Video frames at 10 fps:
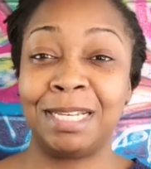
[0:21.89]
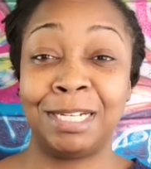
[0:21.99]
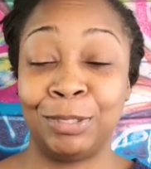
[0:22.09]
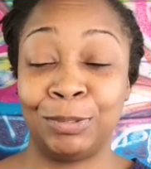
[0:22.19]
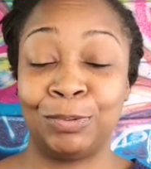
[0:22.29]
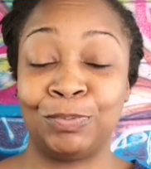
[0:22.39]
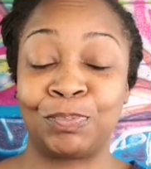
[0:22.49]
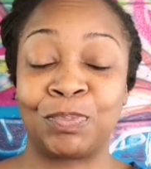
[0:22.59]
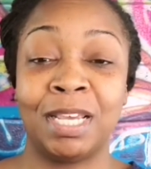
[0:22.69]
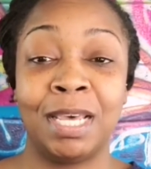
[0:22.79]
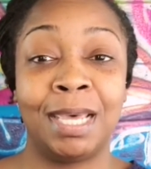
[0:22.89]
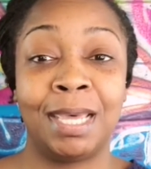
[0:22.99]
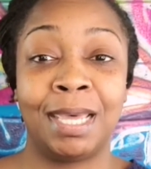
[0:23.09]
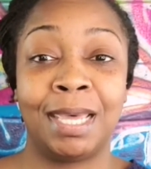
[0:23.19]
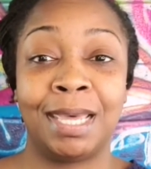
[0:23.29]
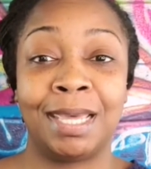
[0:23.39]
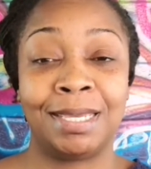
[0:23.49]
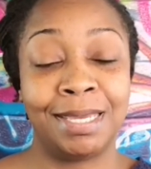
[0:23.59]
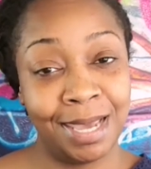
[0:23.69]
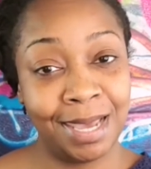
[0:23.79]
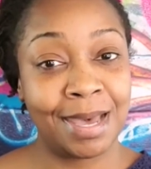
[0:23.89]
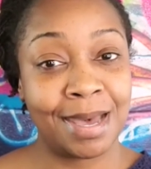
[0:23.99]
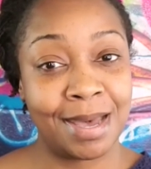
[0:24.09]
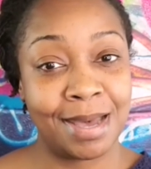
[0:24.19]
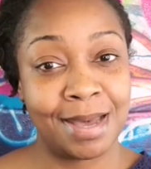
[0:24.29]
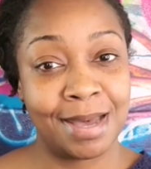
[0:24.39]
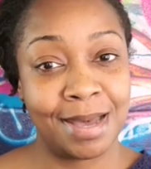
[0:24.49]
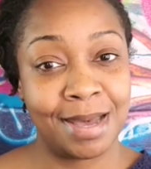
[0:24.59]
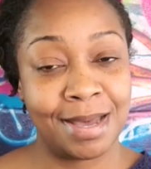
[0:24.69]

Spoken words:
But anywho, yeah,